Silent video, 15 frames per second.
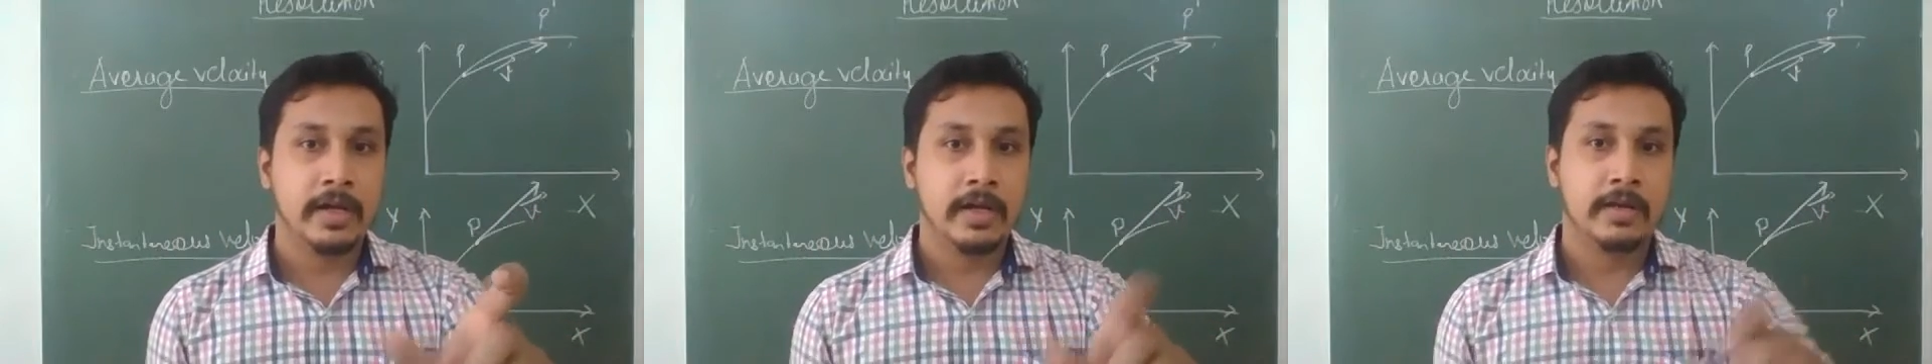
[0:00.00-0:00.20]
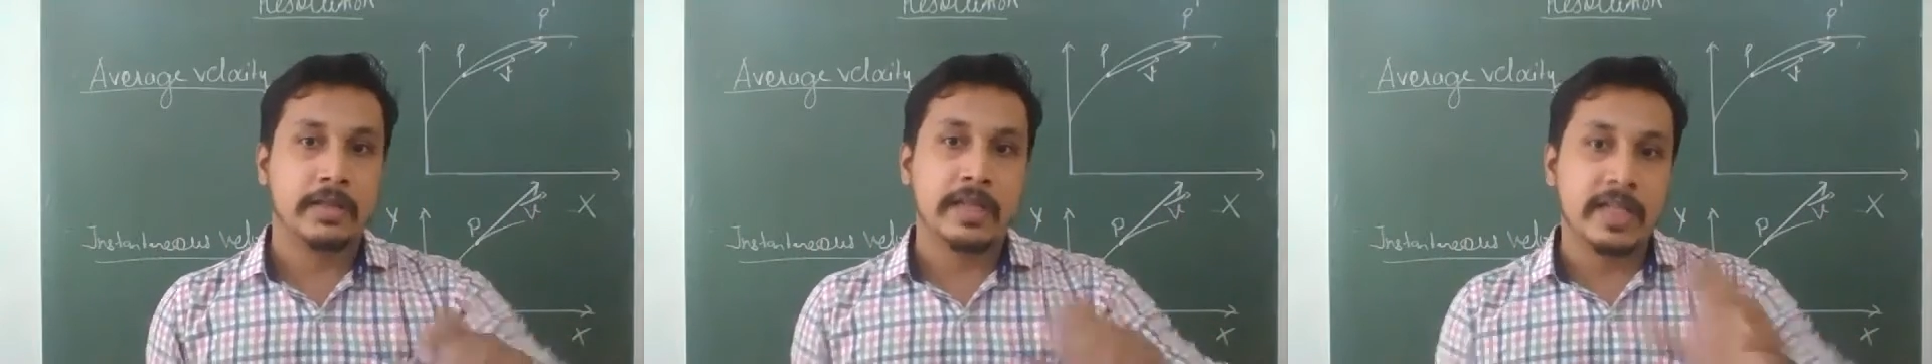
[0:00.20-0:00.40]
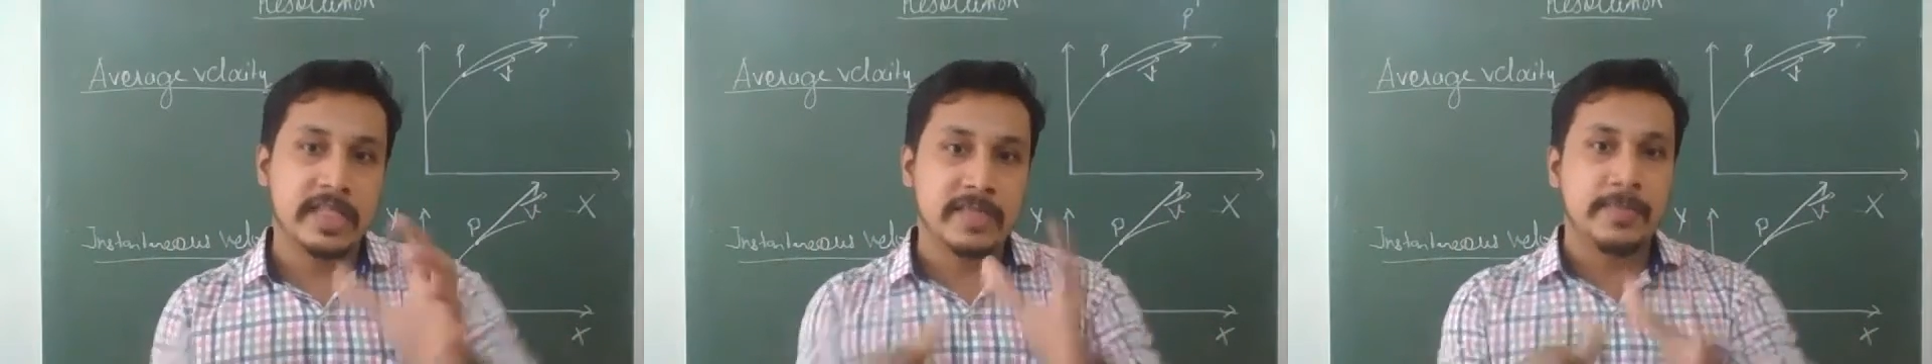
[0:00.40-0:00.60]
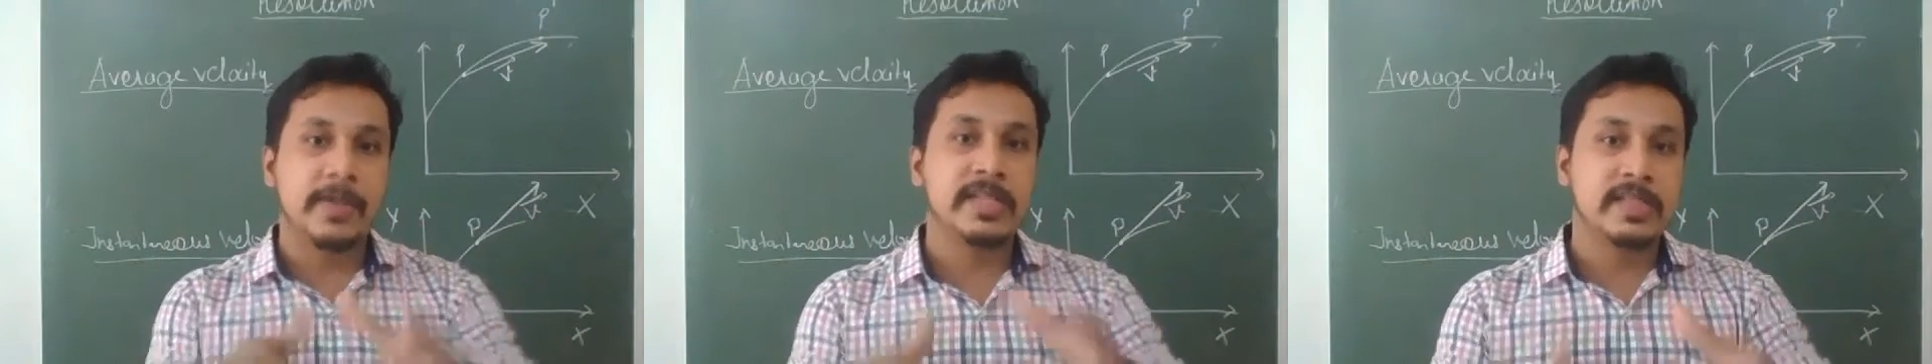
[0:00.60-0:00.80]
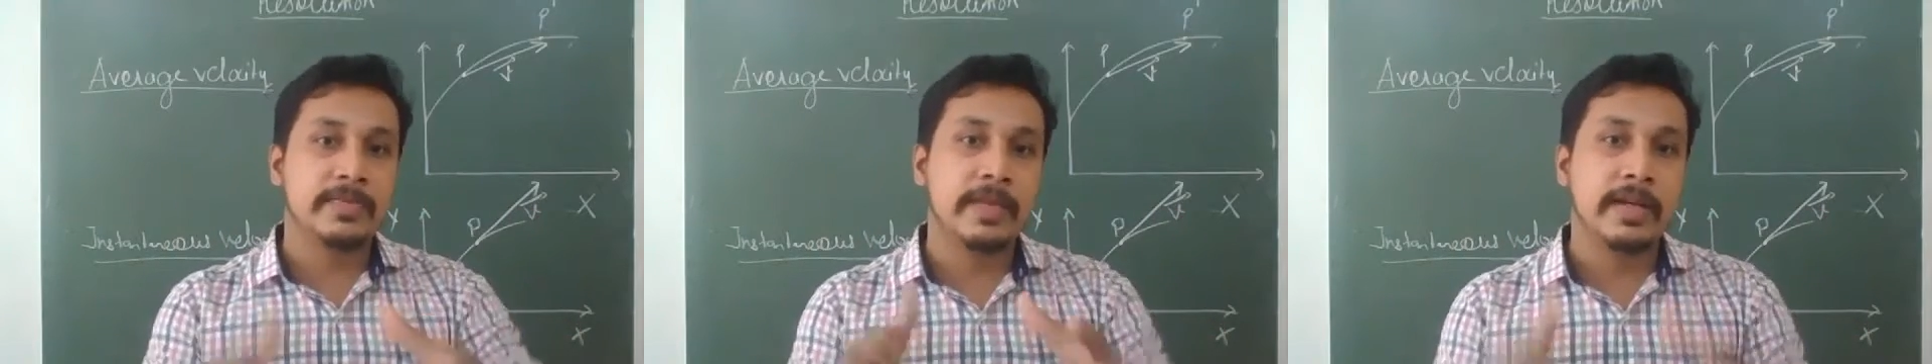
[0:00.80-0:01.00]
the
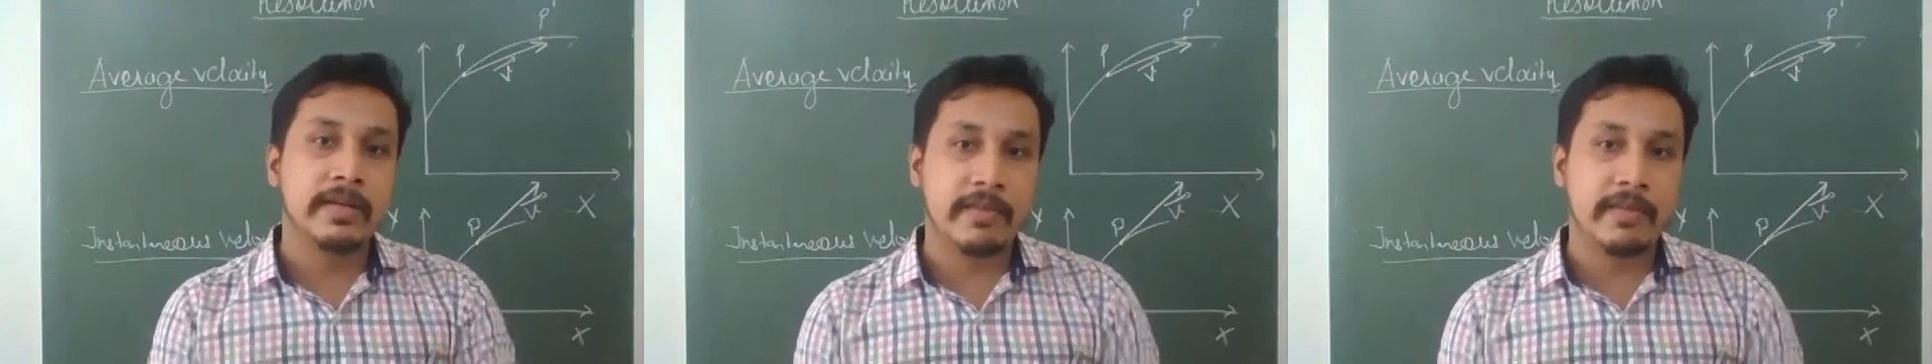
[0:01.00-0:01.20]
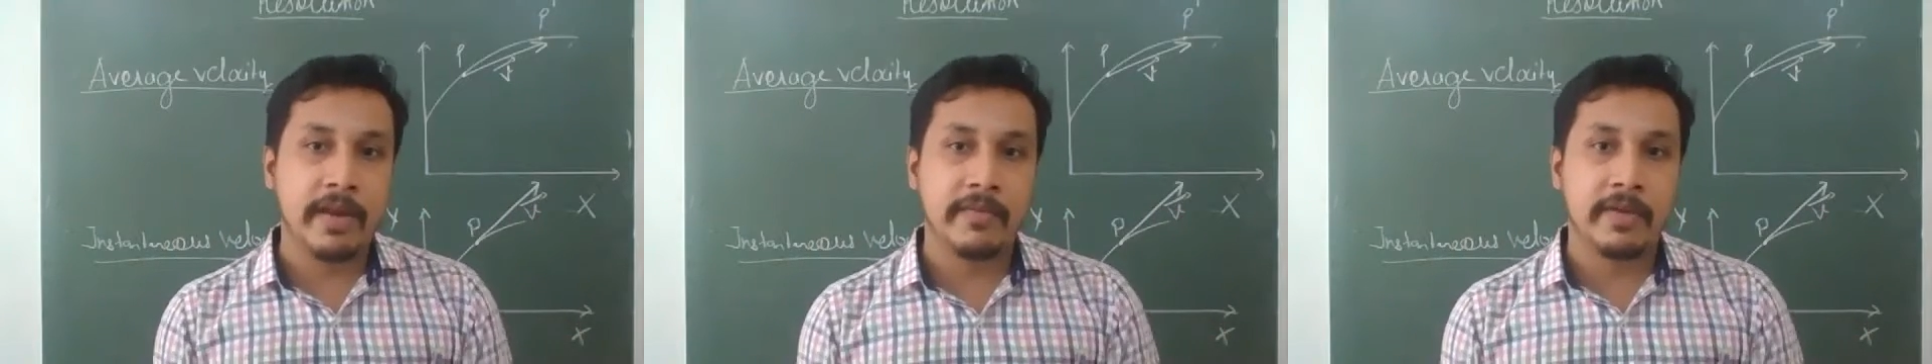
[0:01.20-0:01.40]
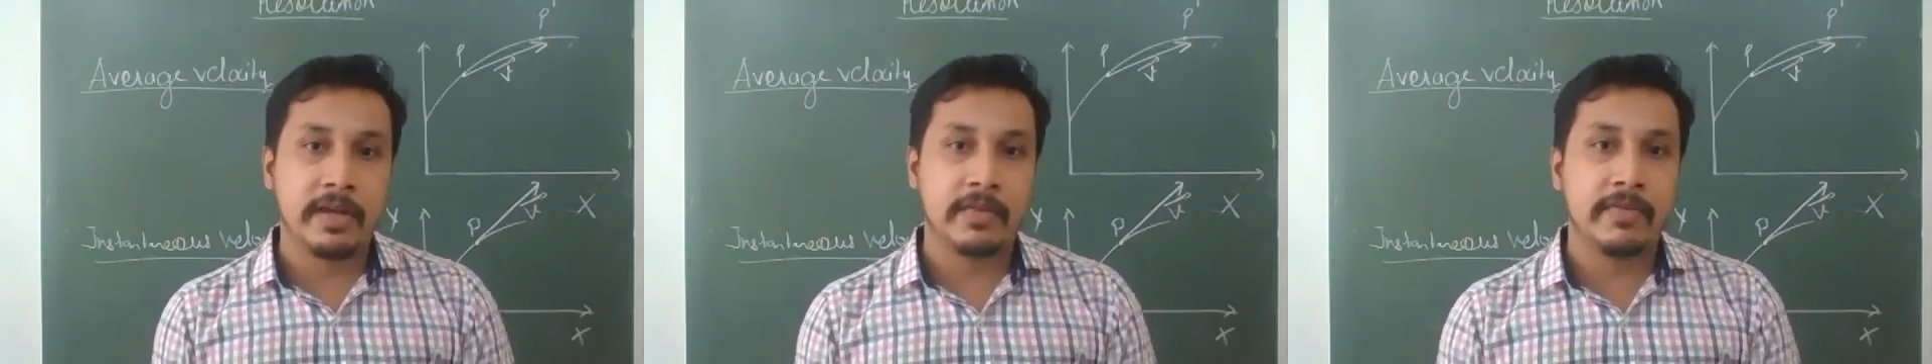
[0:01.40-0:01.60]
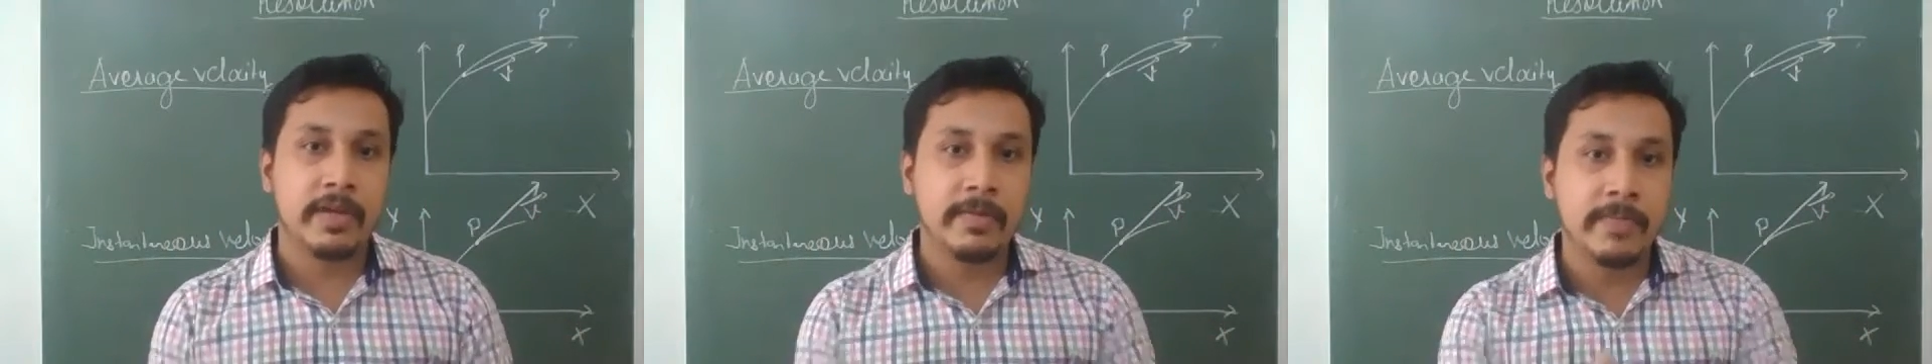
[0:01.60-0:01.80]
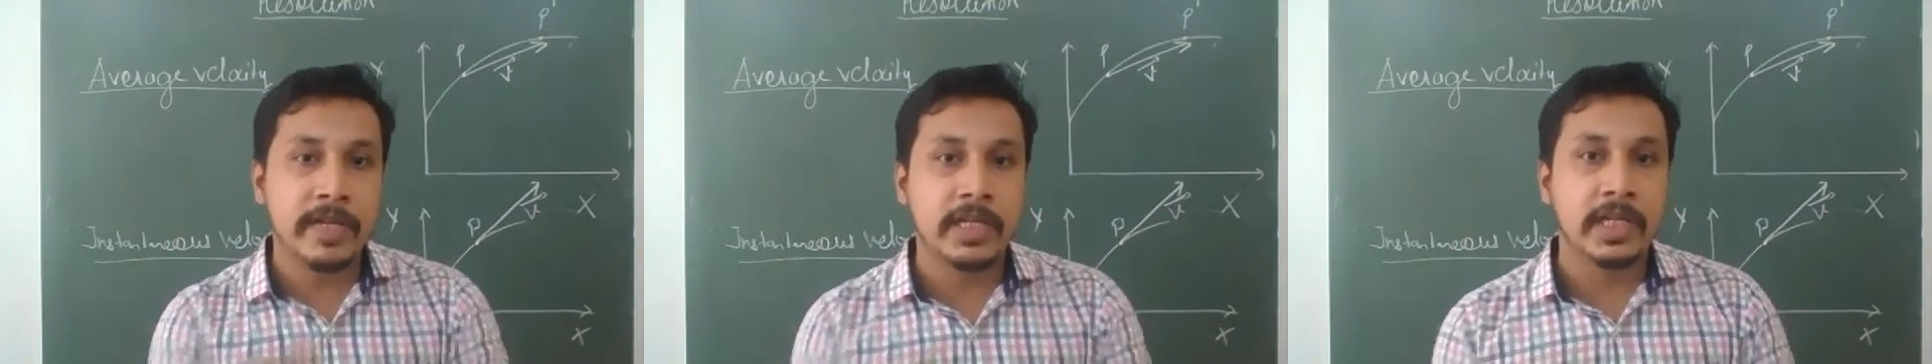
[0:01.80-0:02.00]
displacement travel will be